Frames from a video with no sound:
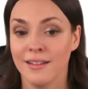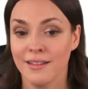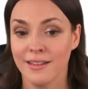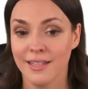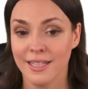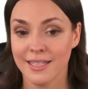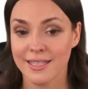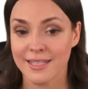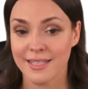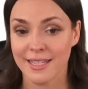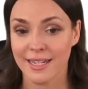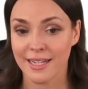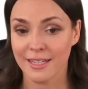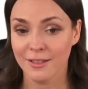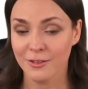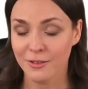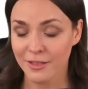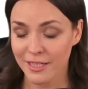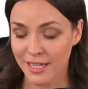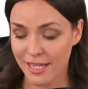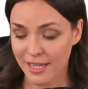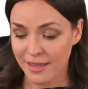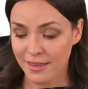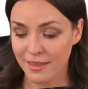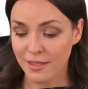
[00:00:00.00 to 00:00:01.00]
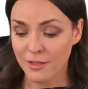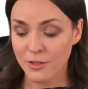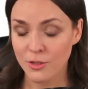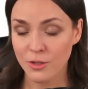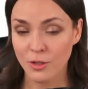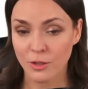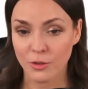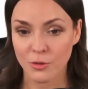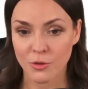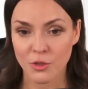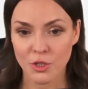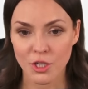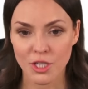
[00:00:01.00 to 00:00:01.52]
Let's take a look at the
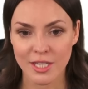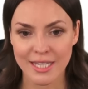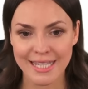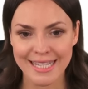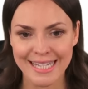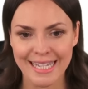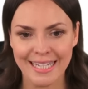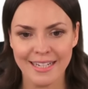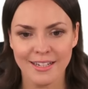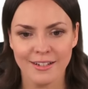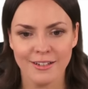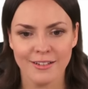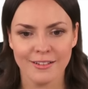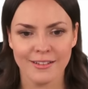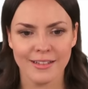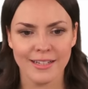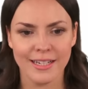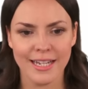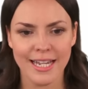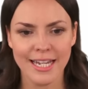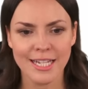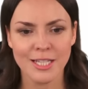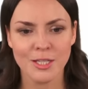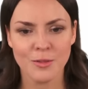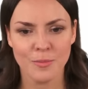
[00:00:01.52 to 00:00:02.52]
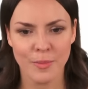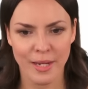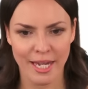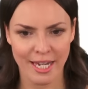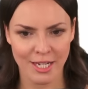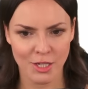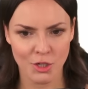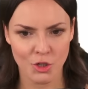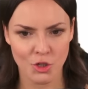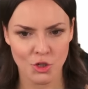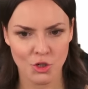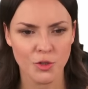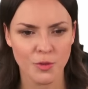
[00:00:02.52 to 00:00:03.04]
solution set on the next
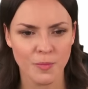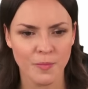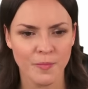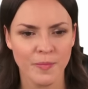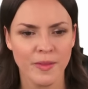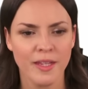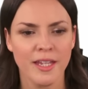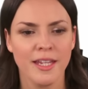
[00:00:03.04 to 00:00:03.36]
page.